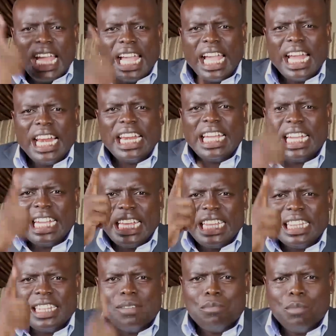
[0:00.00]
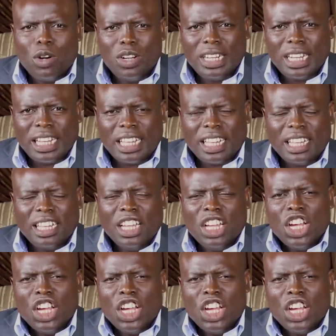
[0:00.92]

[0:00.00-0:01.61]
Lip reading: early in the morning,